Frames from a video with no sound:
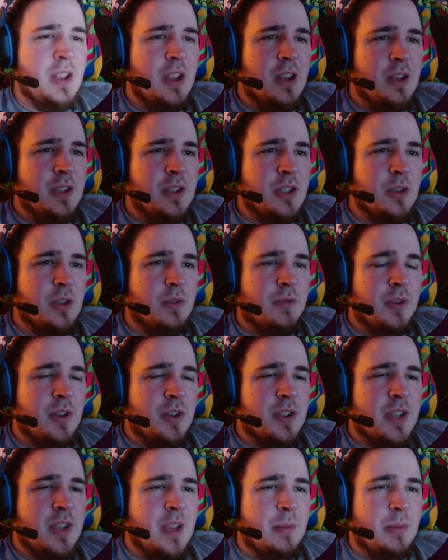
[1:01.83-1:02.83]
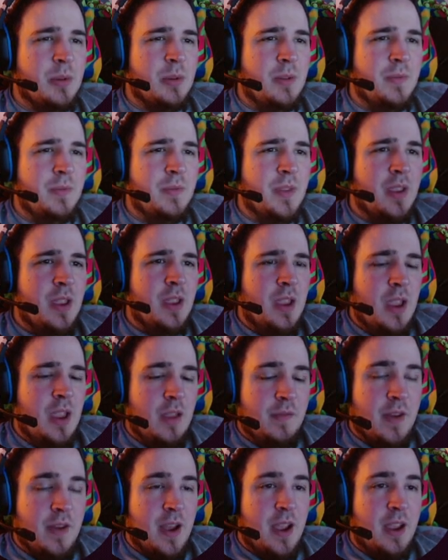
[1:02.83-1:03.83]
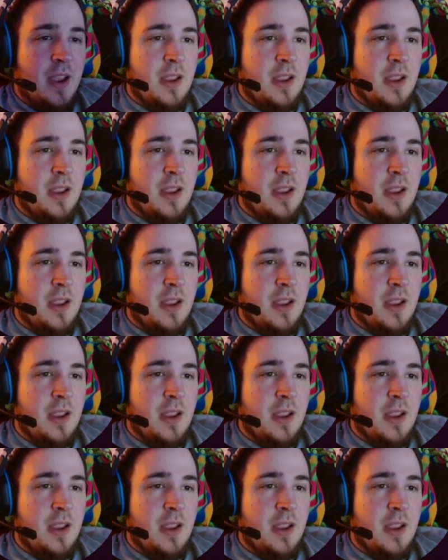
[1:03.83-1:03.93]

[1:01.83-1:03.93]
So for example, if I